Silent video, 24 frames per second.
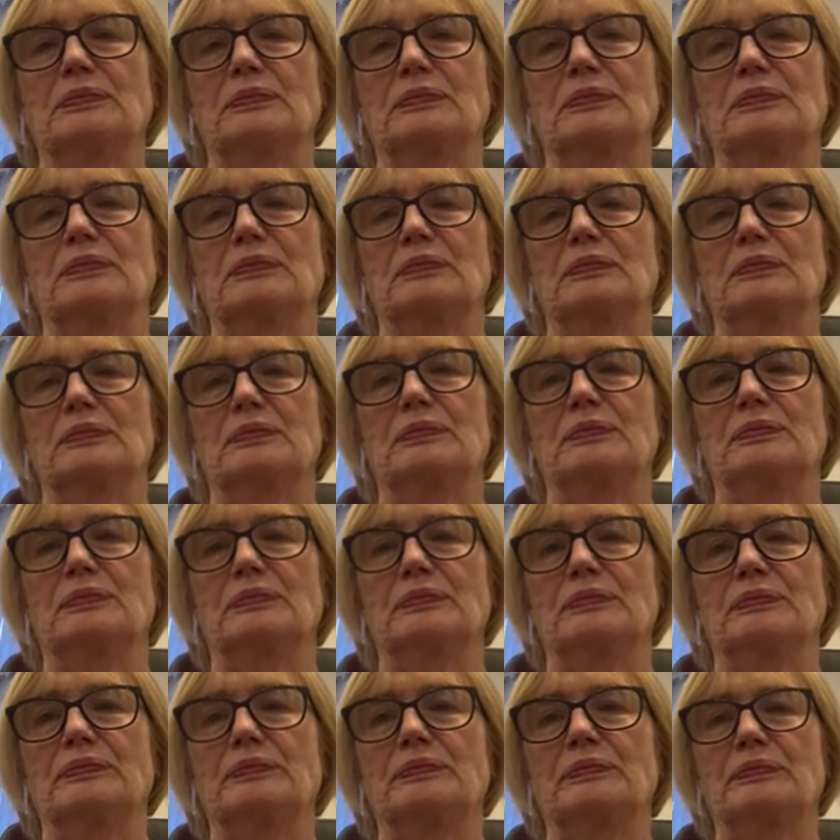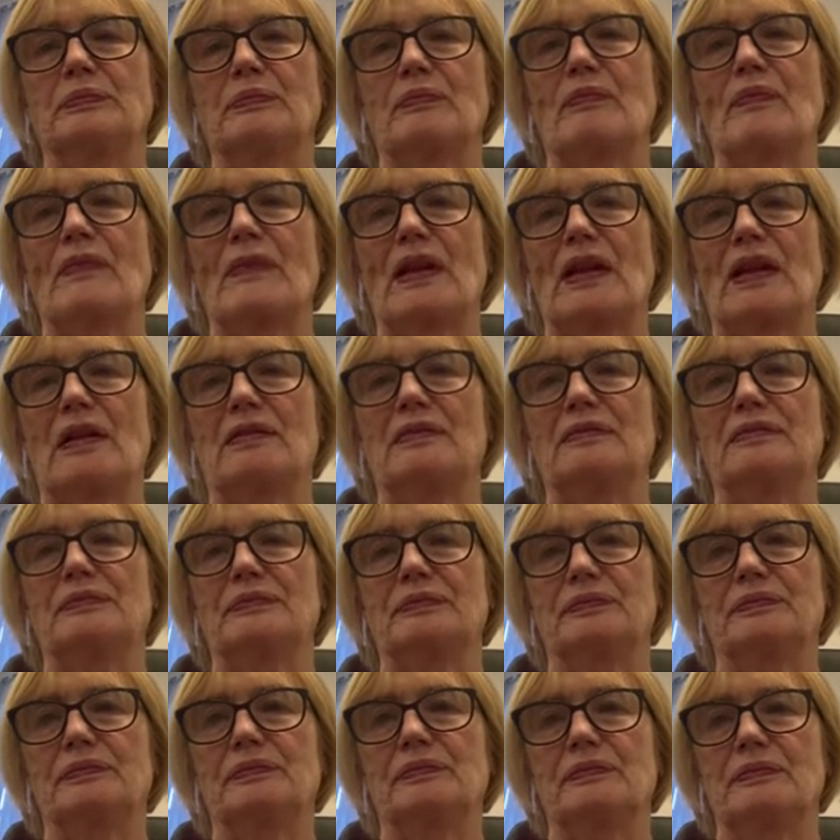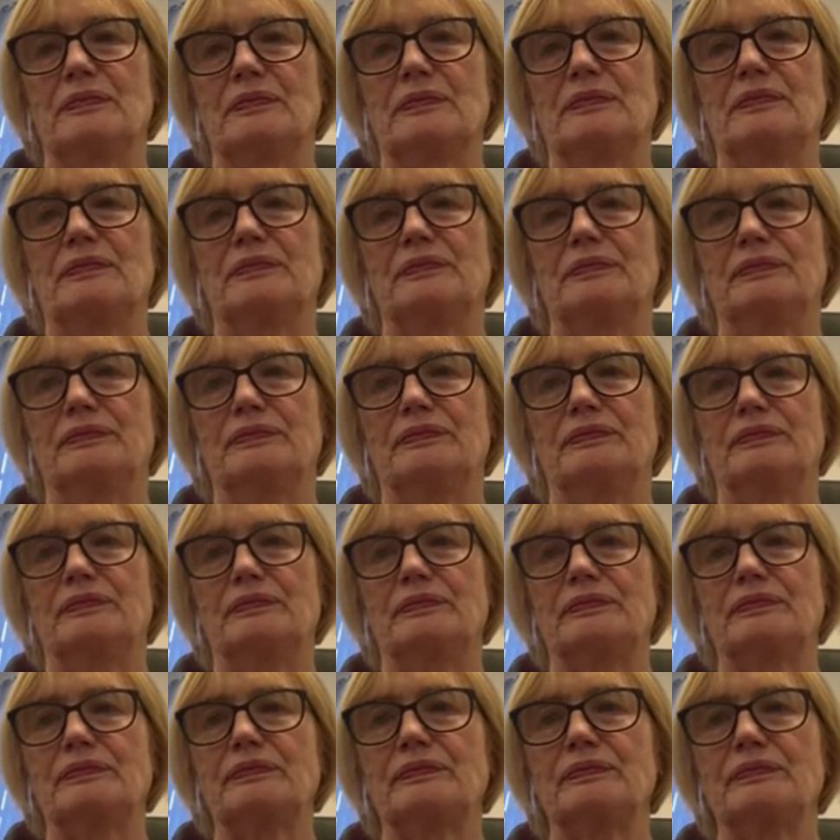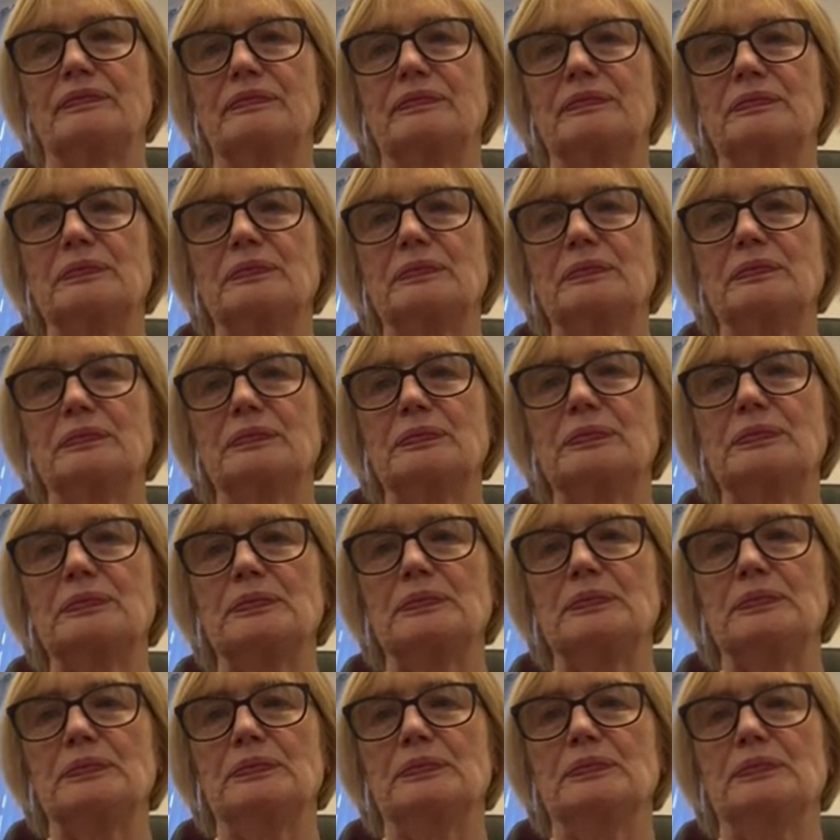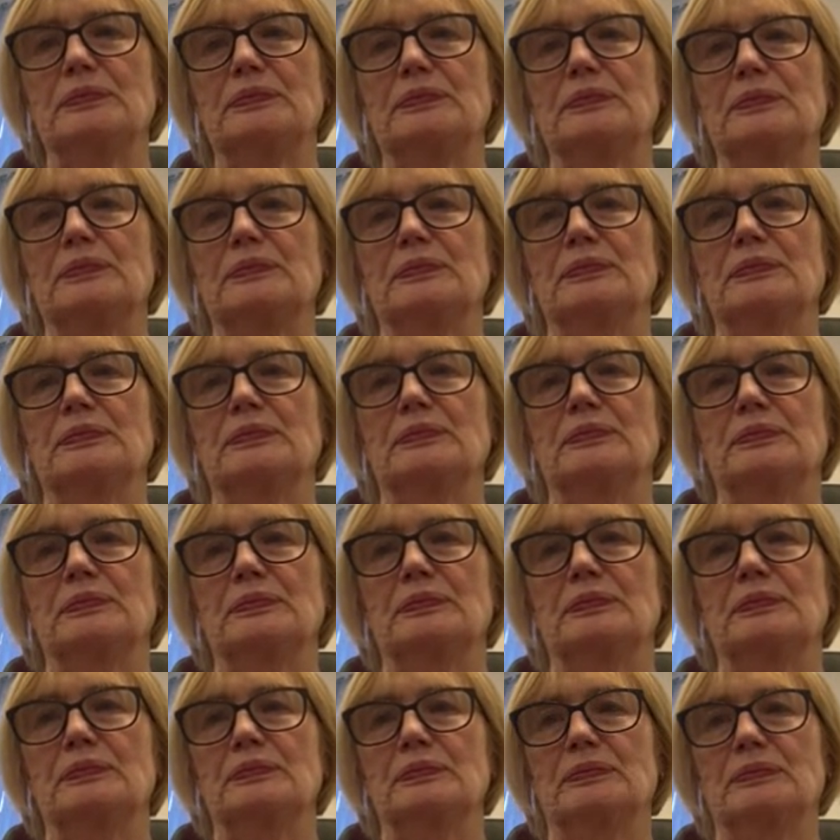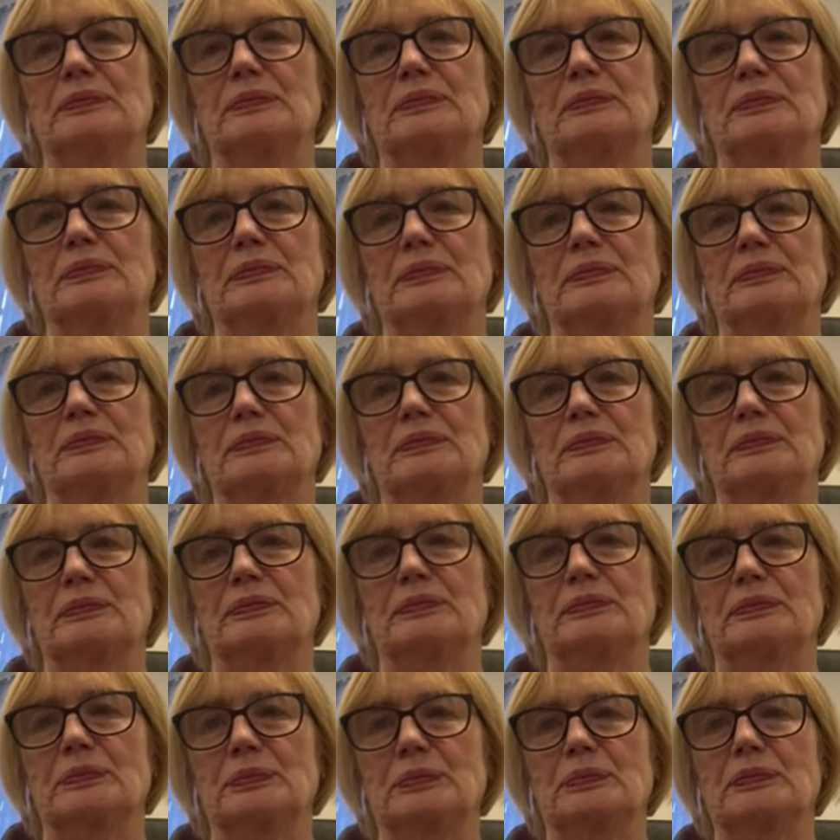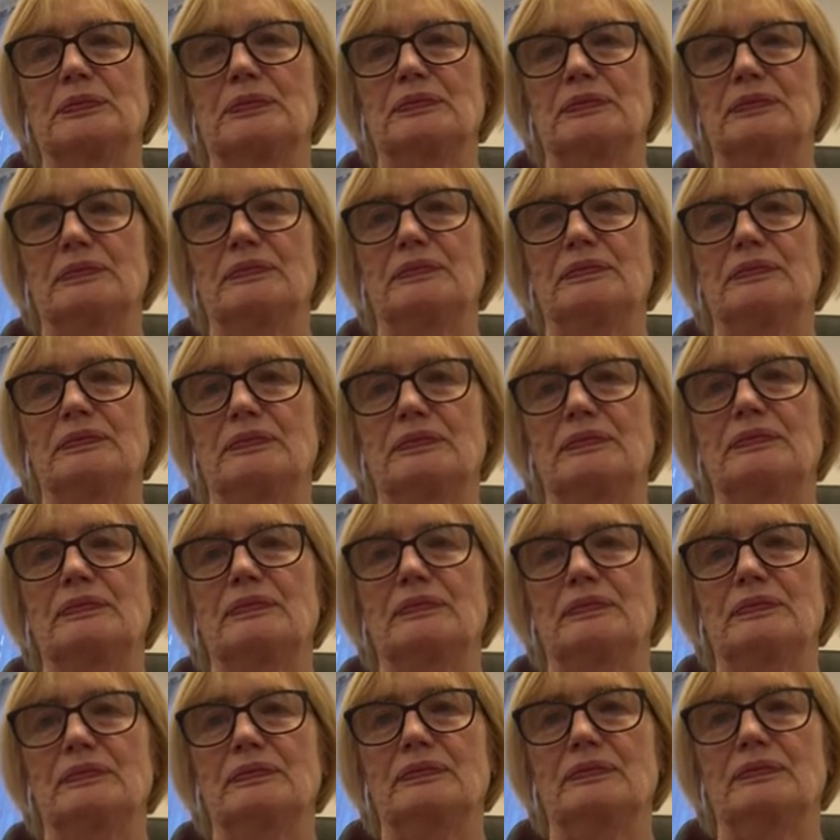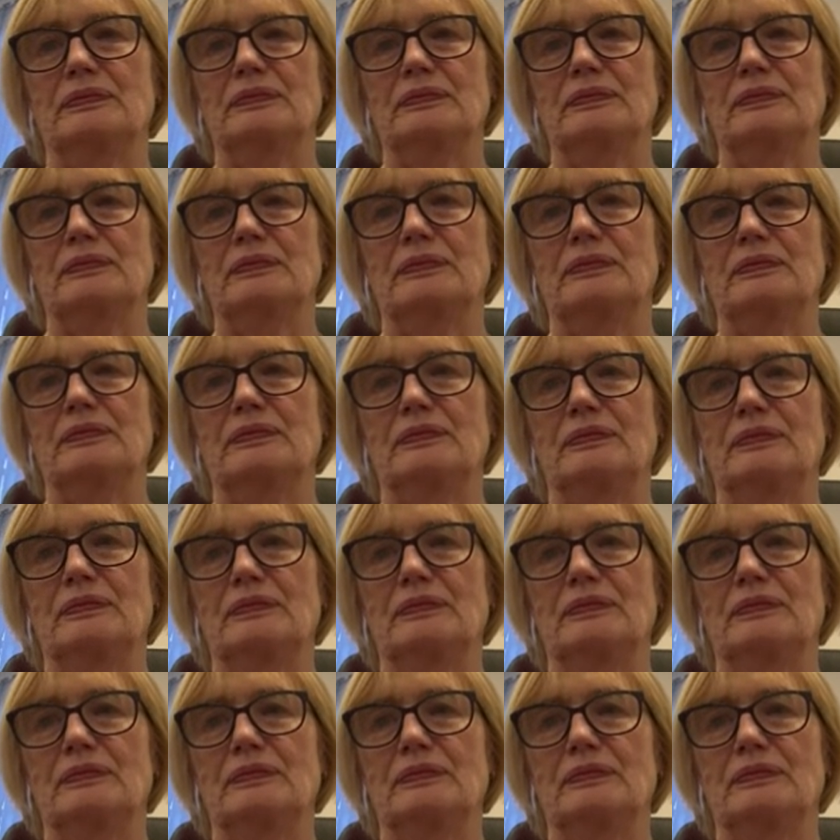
This person isn't speaking.